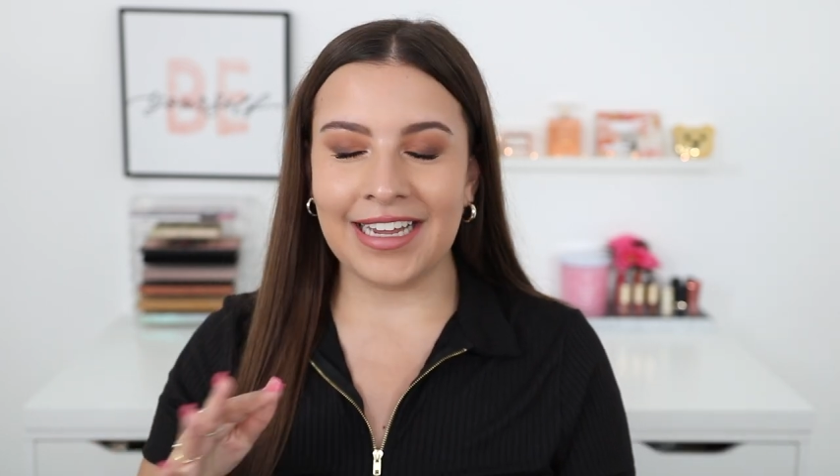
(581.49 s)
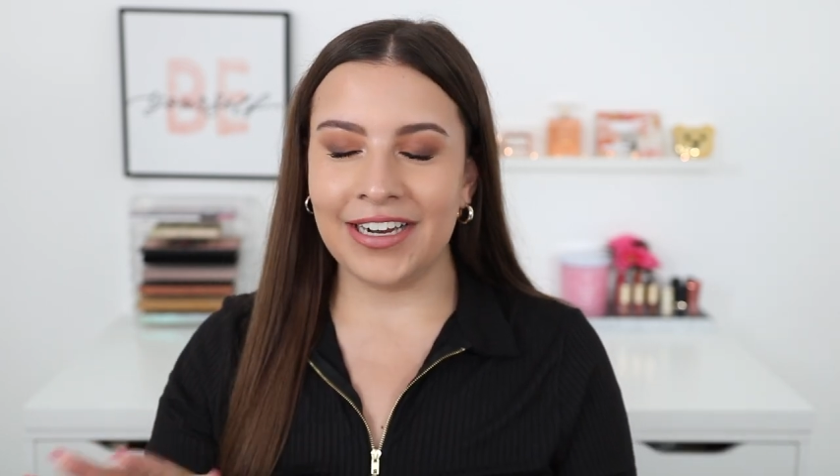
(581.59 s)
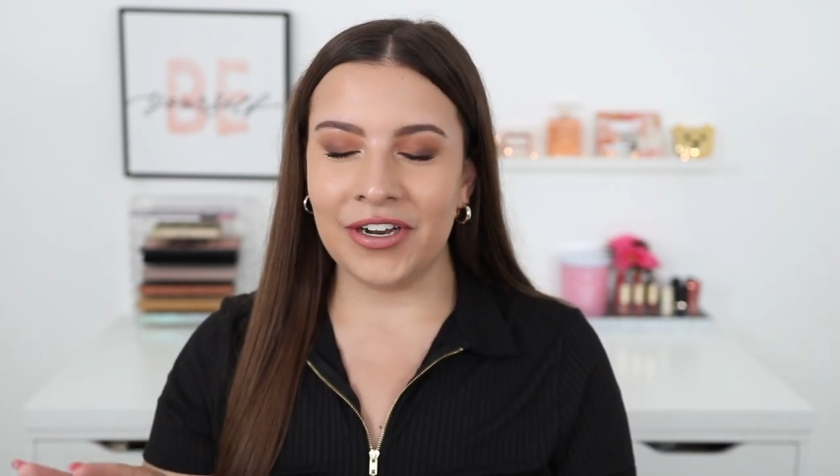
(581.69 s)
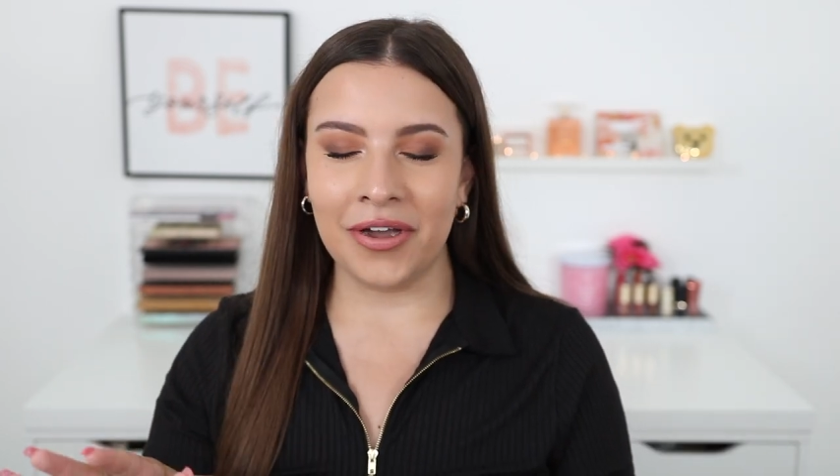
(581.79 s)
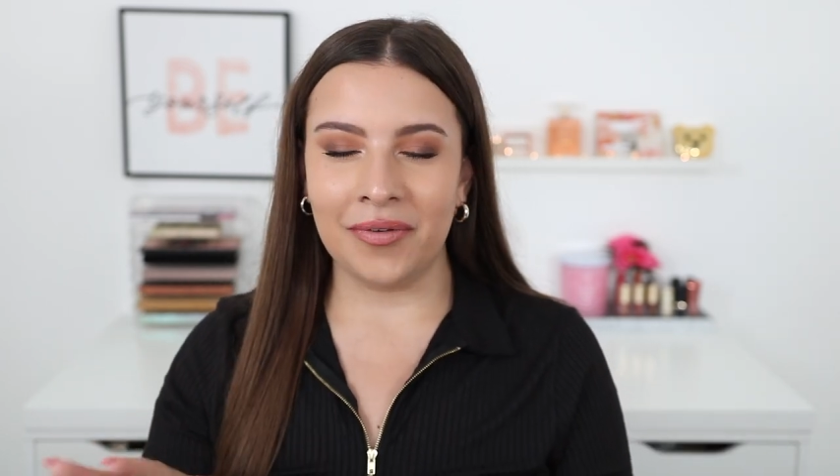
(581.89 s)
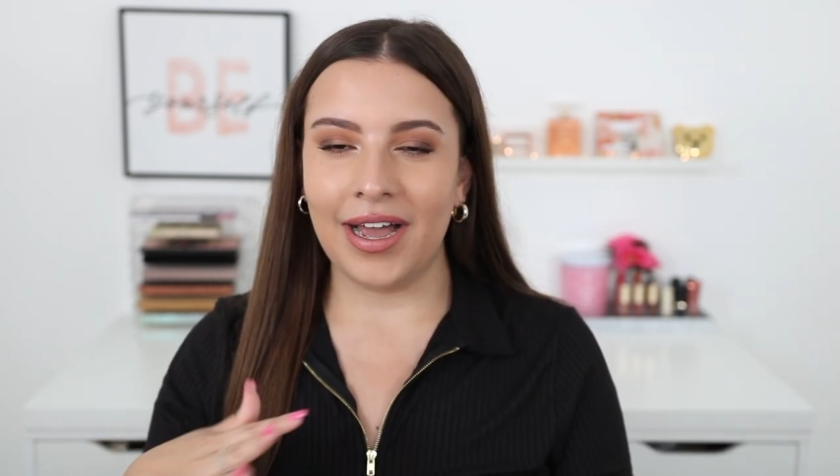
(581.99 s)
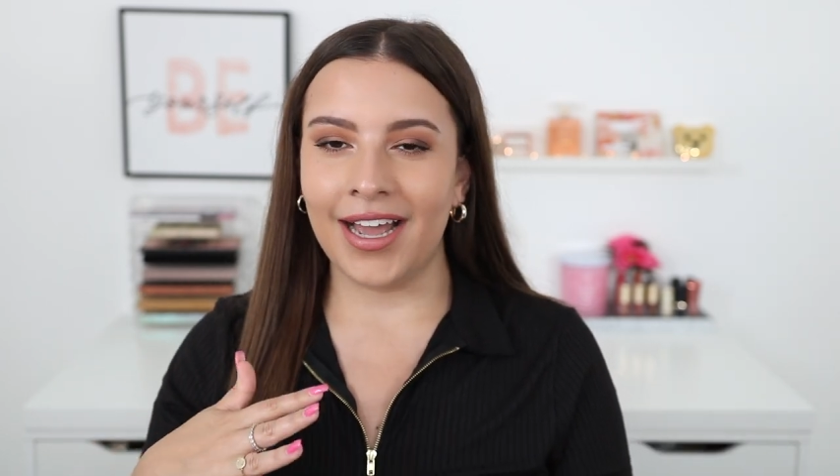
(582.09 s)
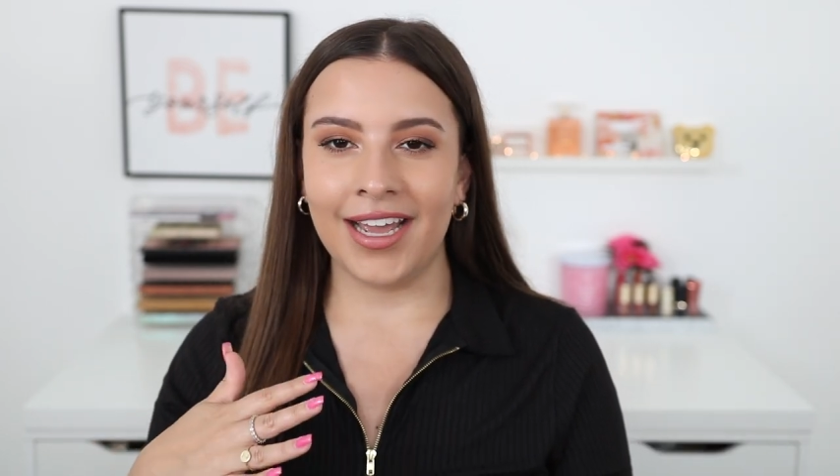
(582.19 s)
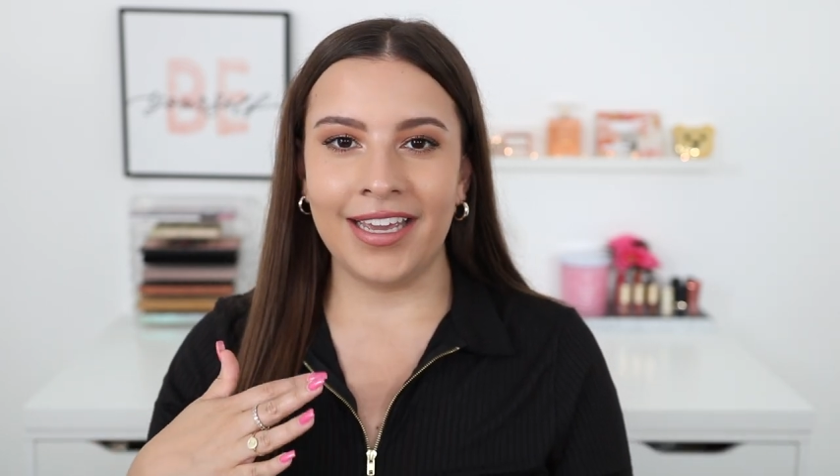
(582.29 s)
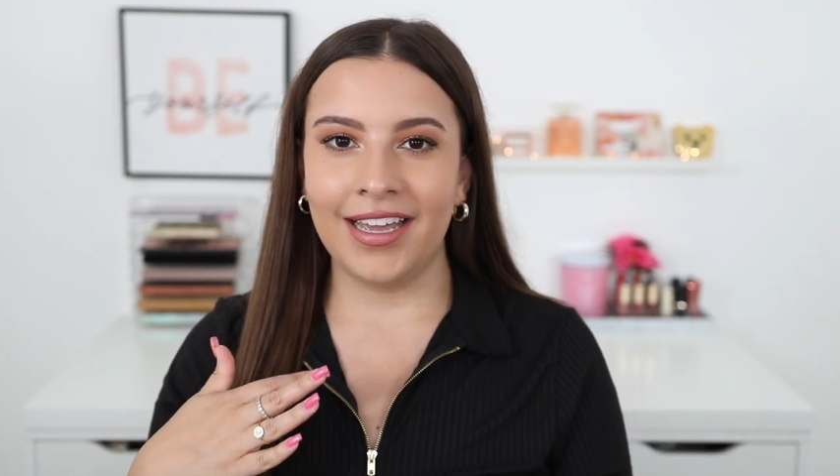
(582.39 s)
I know
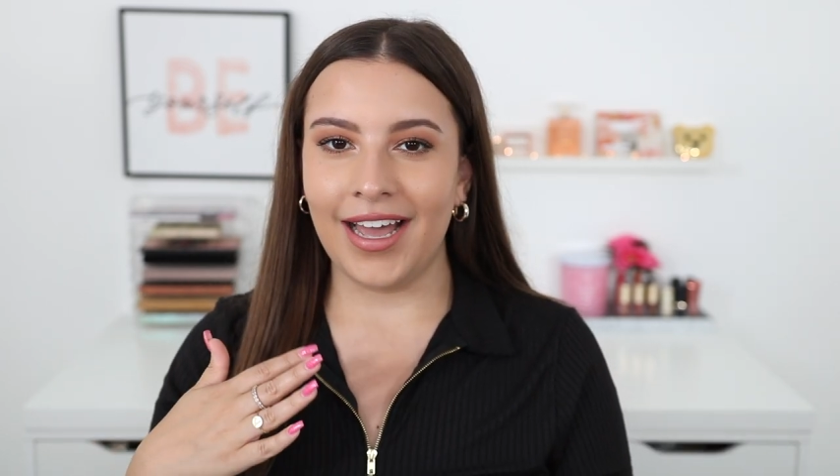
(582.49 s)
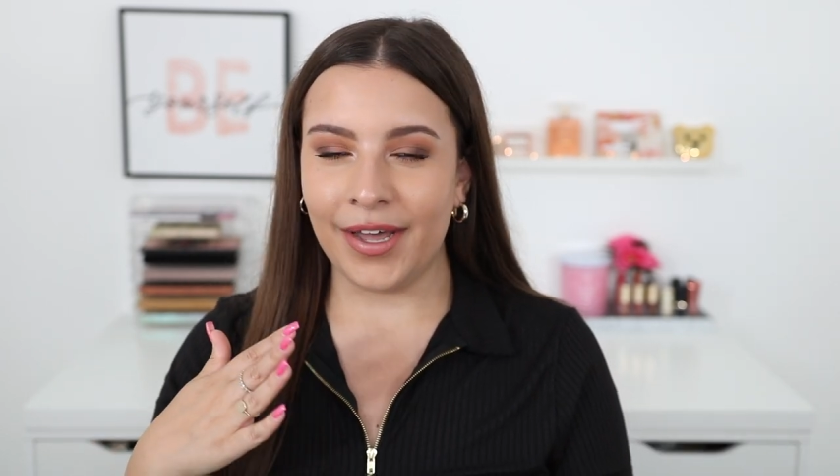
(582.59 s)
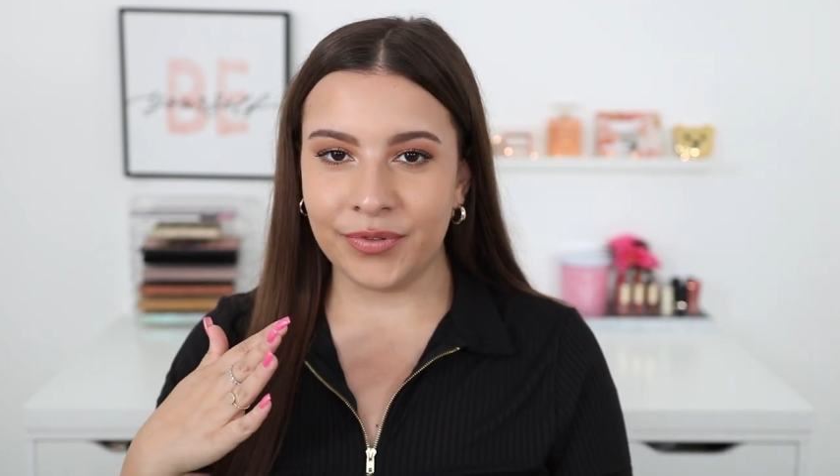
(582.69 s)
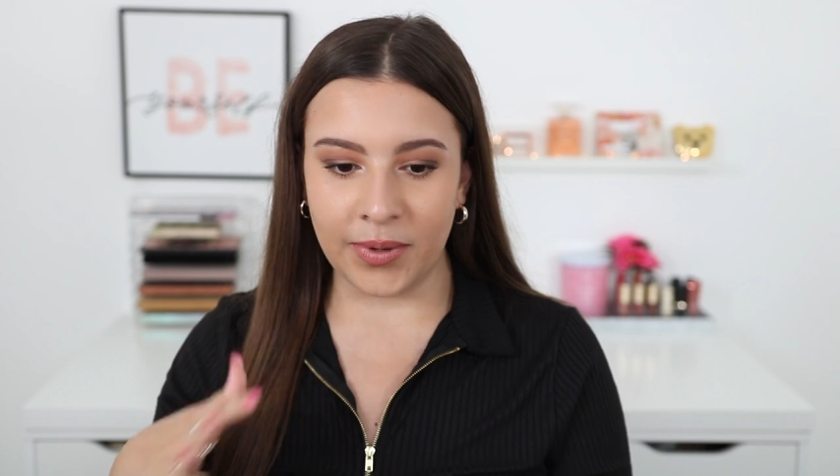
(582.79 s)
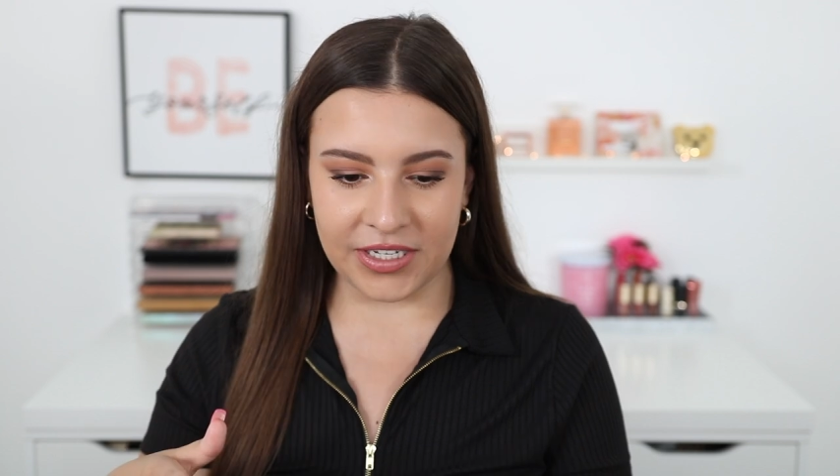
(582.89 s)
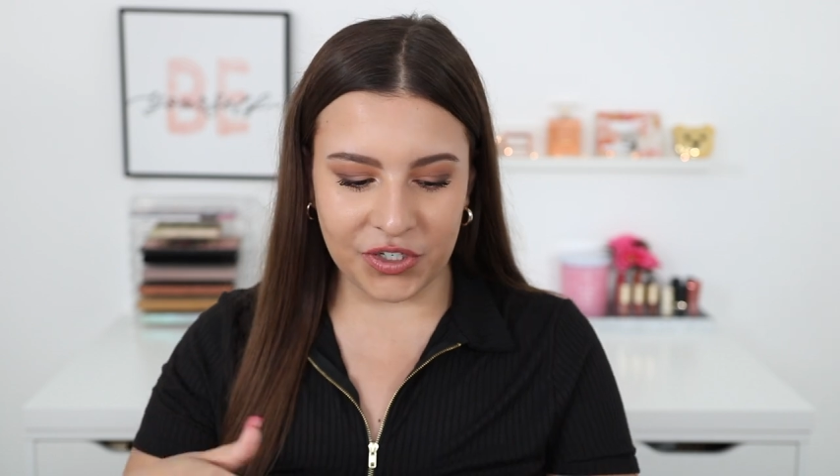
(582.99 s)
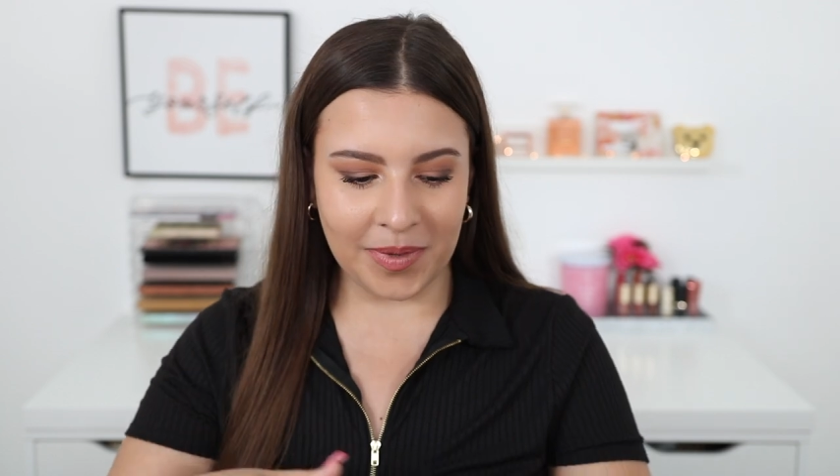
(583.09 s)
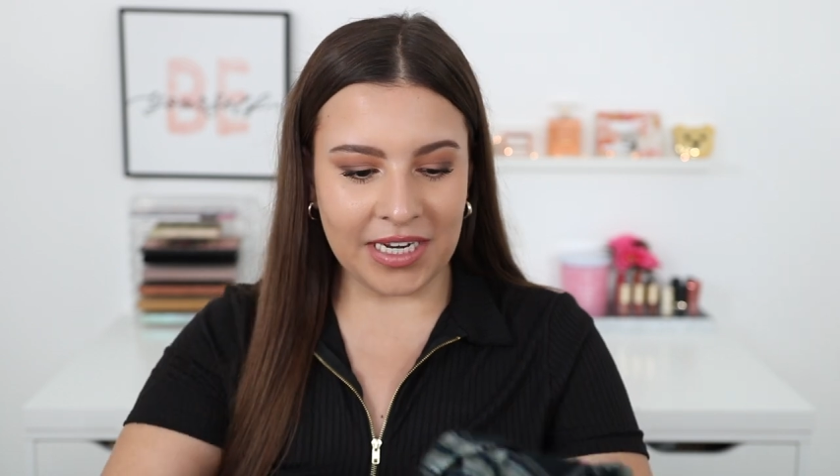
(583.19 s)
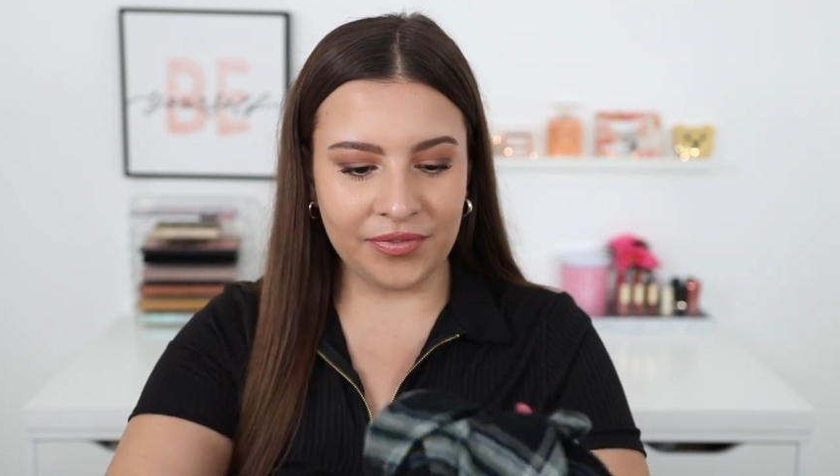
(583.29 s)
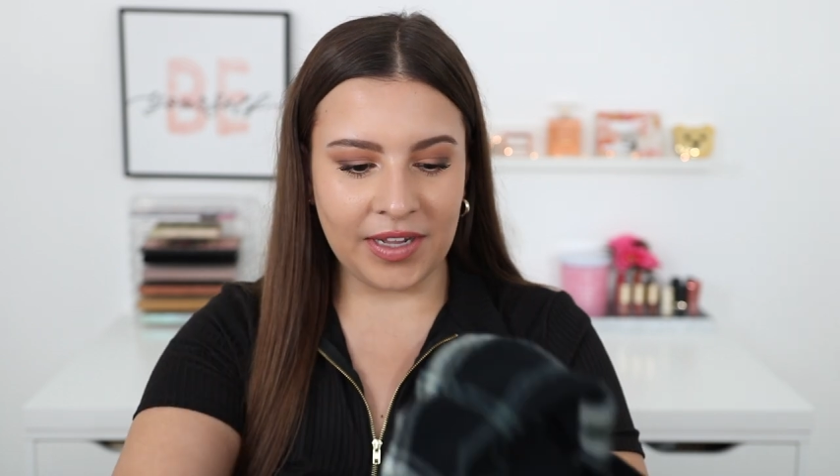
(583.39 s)
I have way too many